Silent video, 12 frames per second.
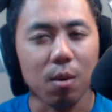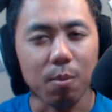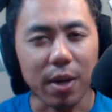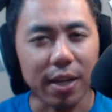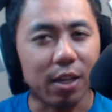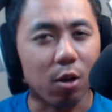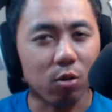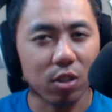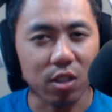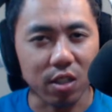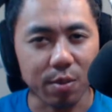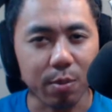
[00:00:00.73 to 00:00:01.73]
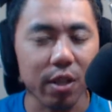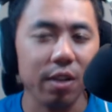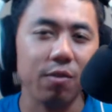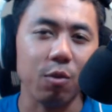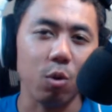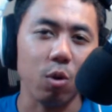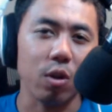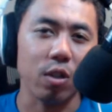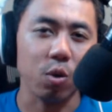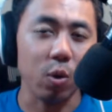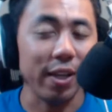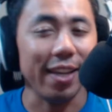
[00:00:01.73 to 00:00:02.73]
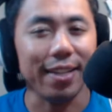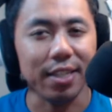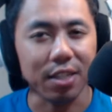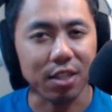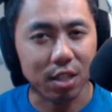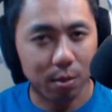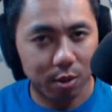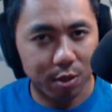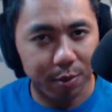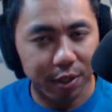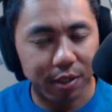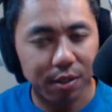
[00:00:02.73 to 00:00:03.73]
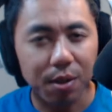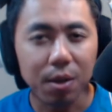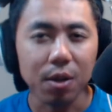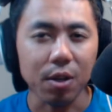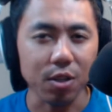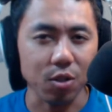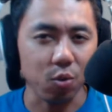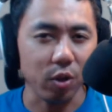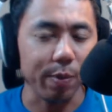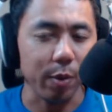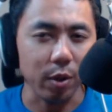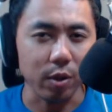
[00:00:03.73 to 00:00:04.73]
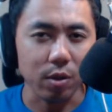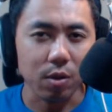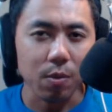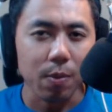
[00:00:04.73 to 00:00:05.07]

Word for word: My coach of the split for 2018 Summer Split is Reapered.